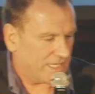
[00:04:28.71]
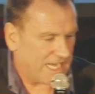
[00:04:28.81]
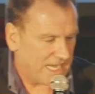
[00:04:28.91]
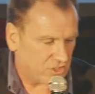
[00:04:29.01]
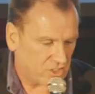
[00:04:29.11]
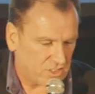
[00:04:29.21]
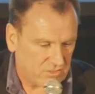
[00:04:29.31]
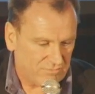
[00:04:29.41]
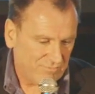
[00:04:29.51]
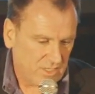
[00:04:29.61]
You can't
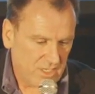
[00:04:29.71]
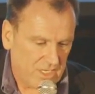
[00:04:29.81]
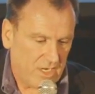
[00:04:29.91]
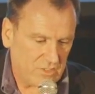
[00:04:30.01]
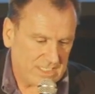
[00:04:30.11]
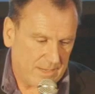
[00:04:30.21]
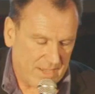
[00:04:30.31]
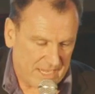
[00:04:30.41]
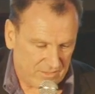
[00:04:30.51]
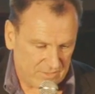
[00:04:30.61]
just, you know, step out of